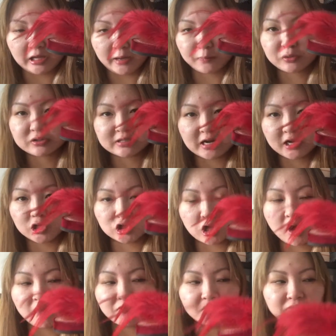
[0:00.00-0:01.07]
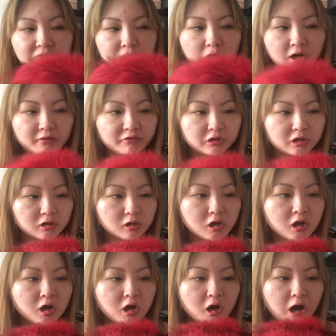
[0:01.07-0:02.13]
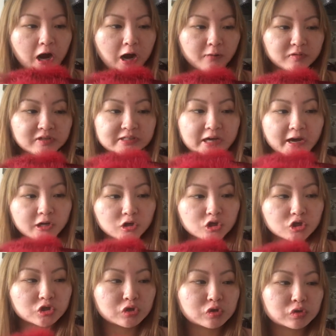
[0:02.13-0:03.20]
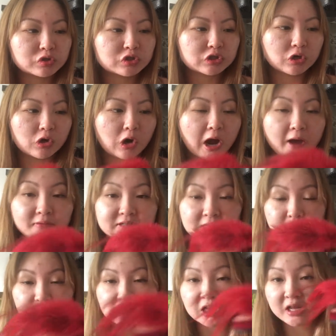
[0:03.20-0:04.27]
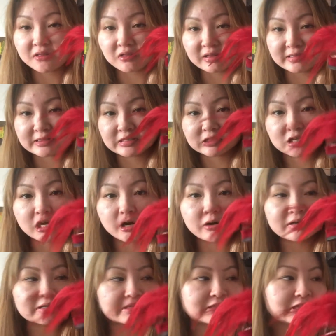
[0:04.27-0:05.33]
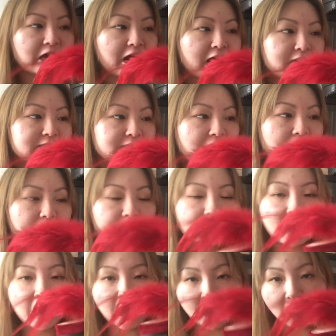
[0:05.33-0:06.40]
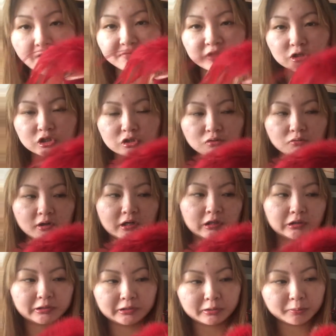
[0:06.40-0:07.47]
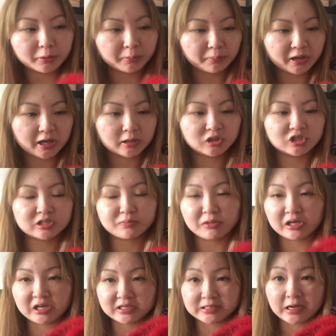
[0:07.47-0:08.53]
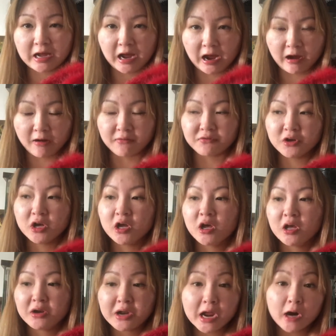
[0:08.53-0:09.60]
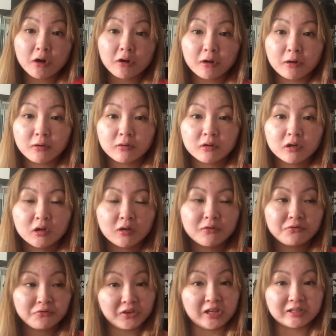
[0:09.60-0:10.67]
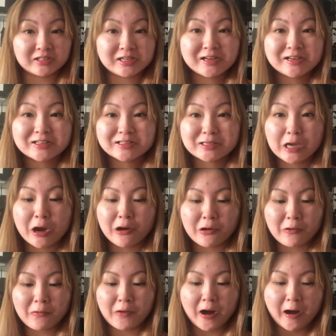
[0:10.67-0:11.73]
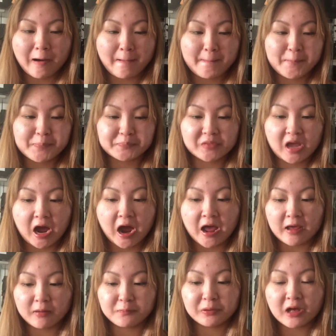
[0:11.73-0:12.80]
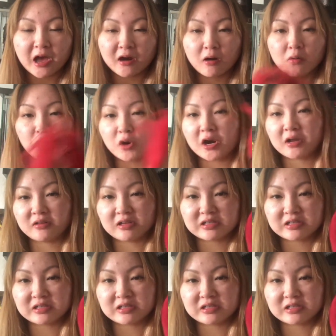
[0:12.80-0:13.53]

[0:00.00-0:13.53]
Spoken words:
like percentage off of a lot of their designer shoes. So I was able to get this. This here is a size 8.5. They do run a little bit big just because I have narrow feet. So I plan on wearing